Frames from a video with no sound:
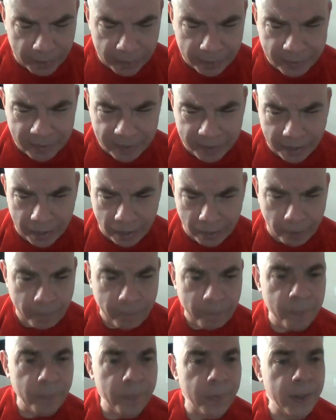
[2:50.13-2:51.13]
list together,
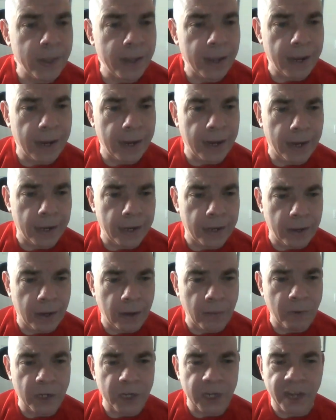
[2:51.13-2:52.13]
and
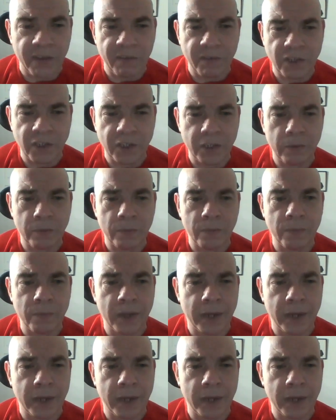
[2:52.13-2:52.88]
I'm going to give it to you.